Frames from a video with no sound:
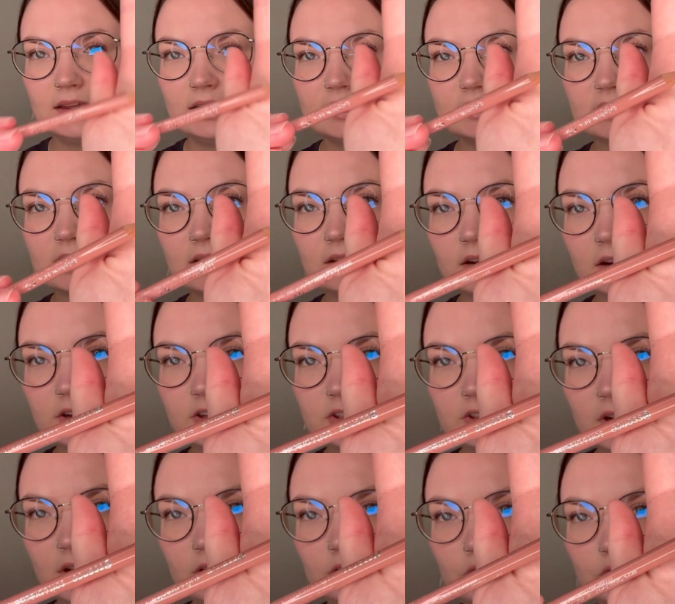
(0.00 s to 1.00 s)
is a nice
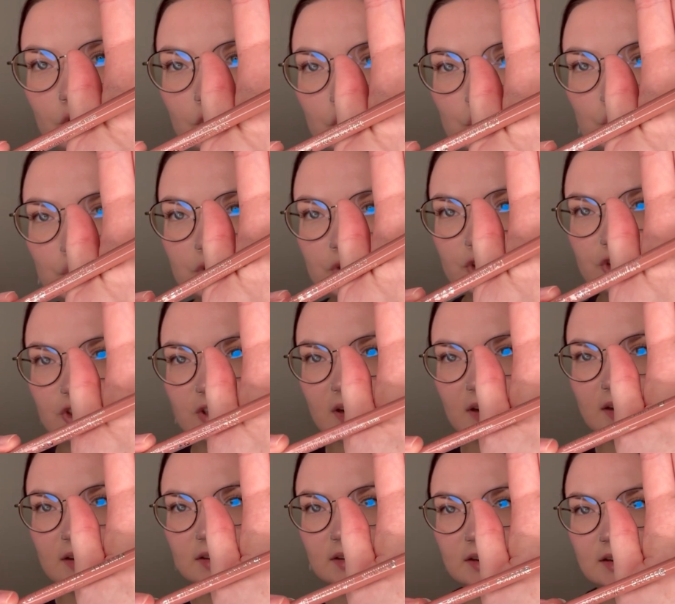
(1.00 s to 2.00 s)
like nude
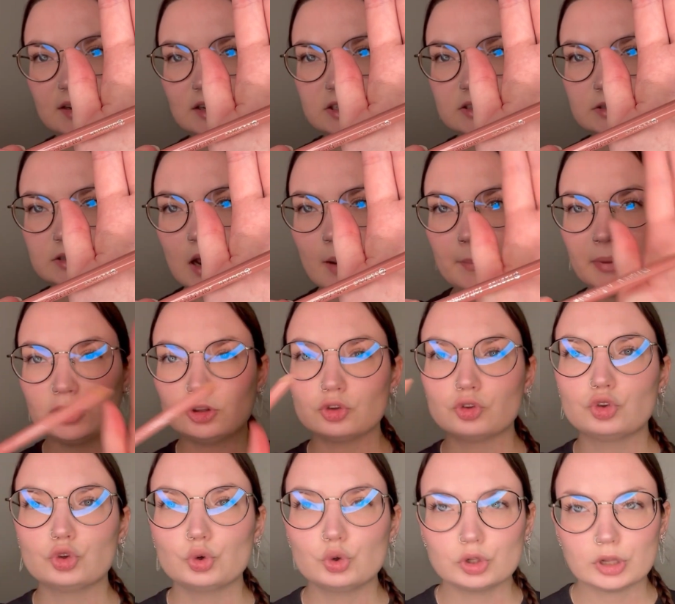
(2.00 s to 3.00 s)
shade. It is a bit
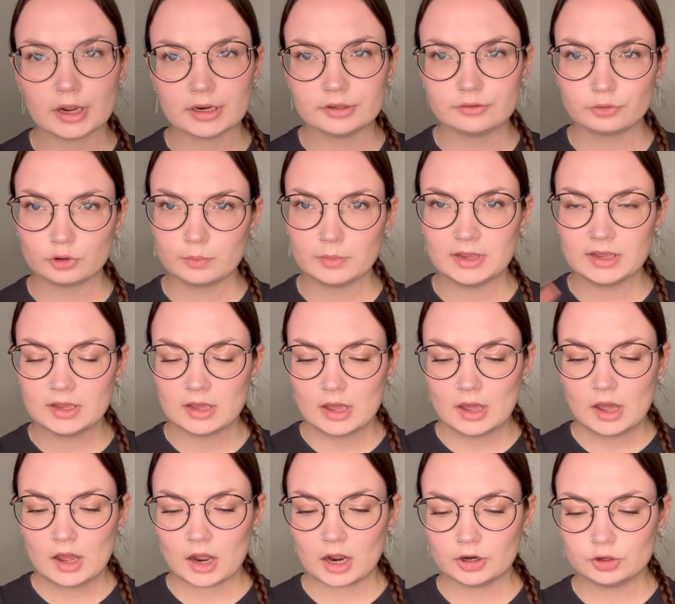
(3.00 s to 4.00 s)
too light for me.
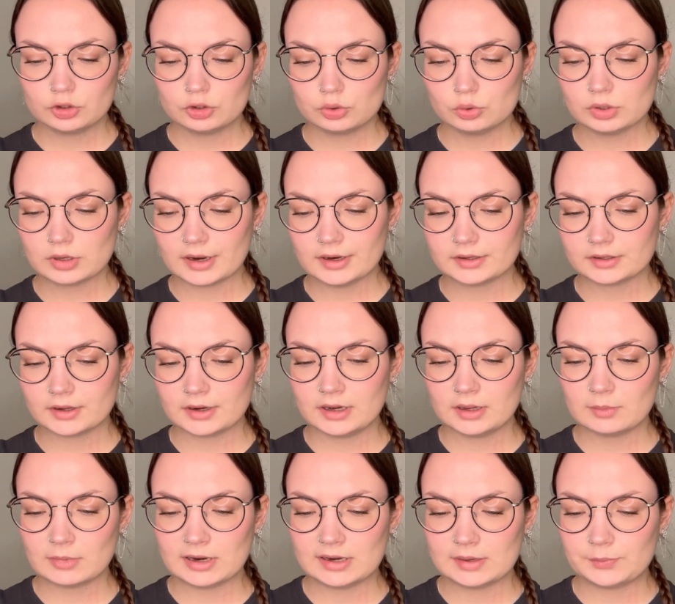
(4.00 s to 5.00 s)
I do like lining
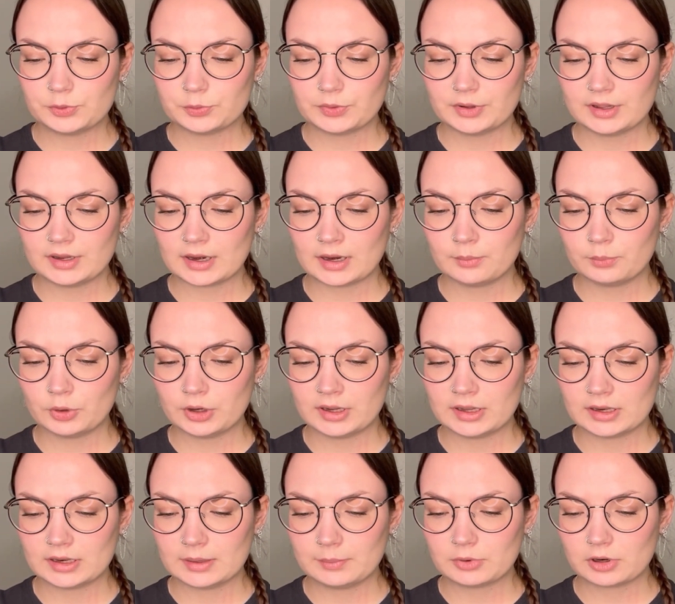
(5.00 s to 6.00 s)
my lips with it and putting a
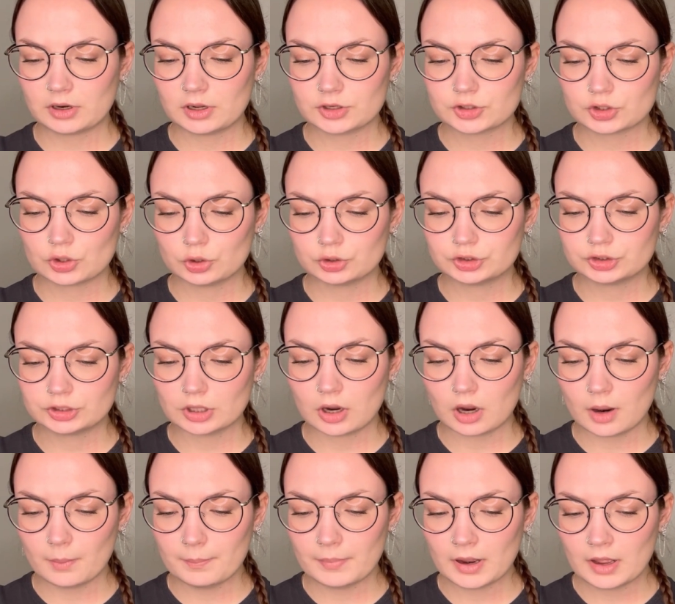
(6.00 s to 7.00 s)
lip gloss on
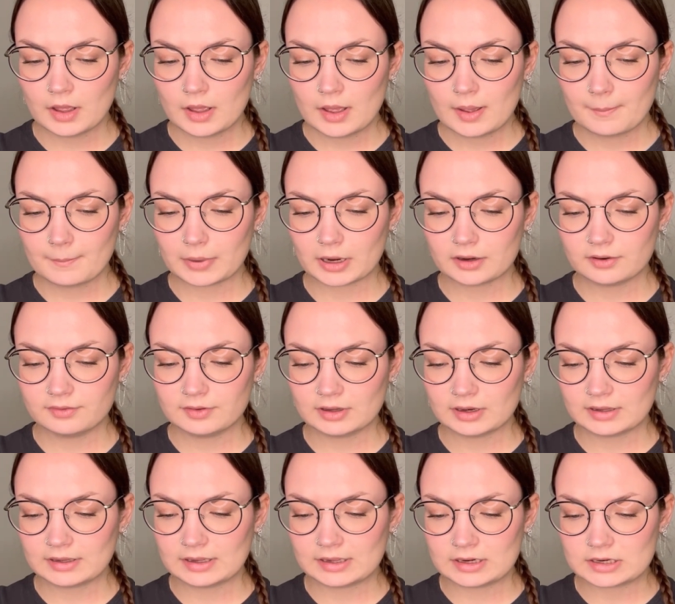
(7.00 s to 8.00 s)
top, but I feel
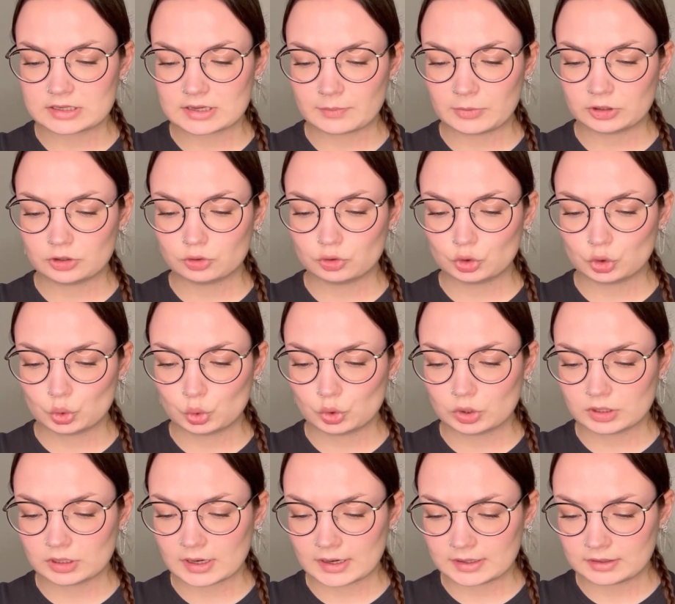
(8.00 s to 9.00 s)
like it is a bit too
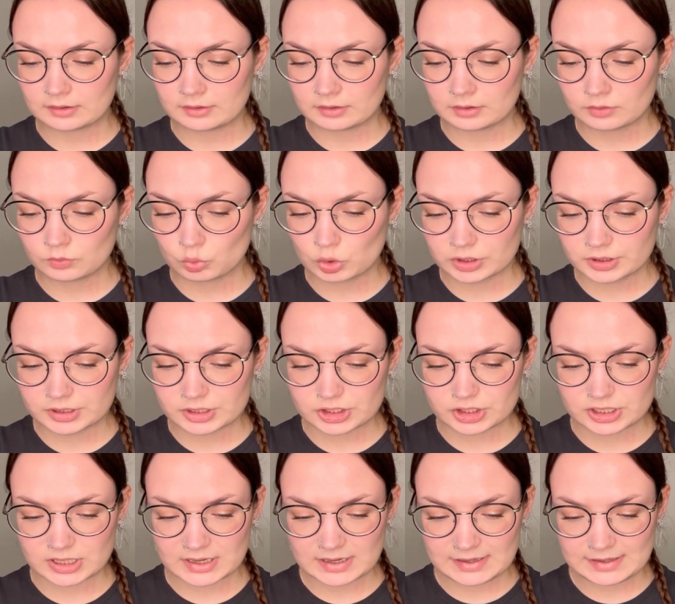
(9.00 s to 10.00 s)
light. What
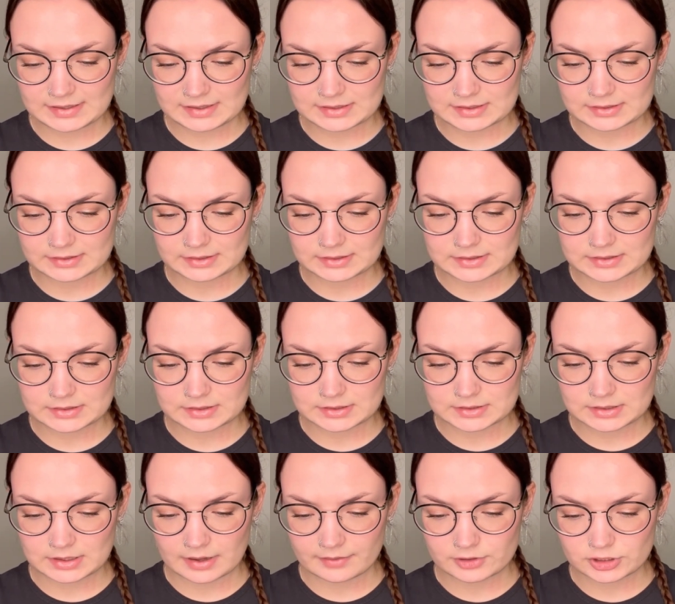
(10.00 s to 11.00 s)
shade is this? Does
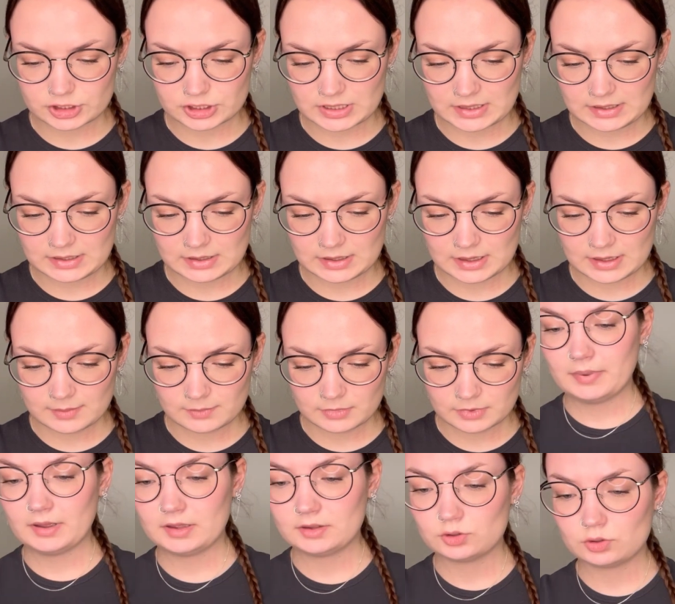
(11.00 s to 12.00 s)
it have a shade name?
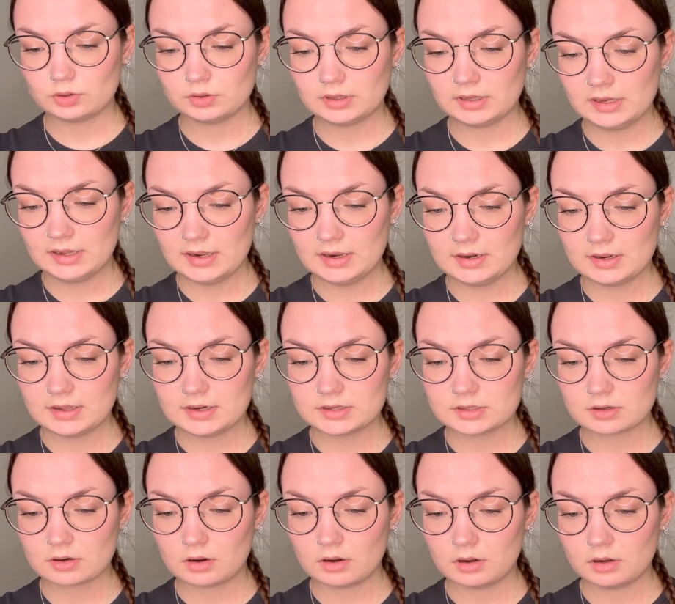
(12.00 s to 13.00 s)
It's on the lid. It is
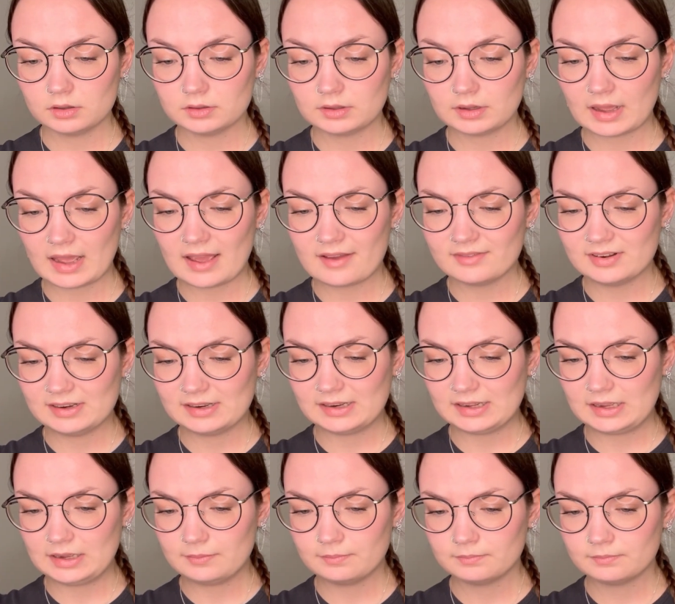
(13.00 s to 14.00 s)
called
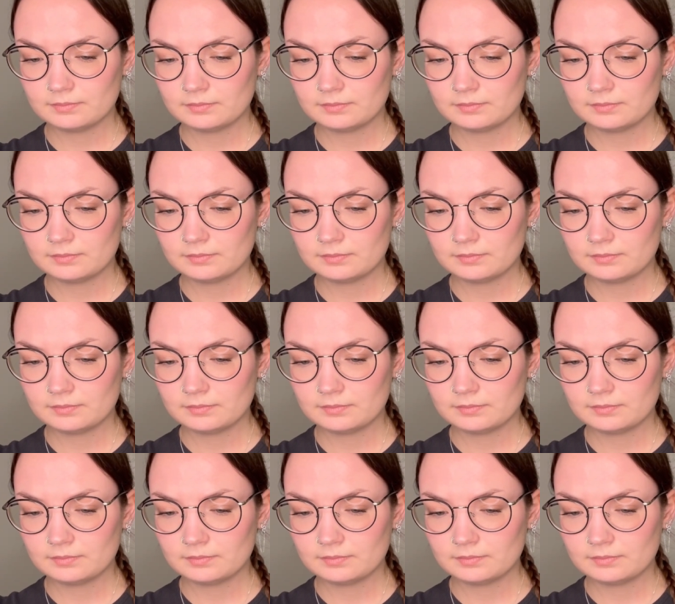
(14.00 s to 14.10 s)
Heavenly.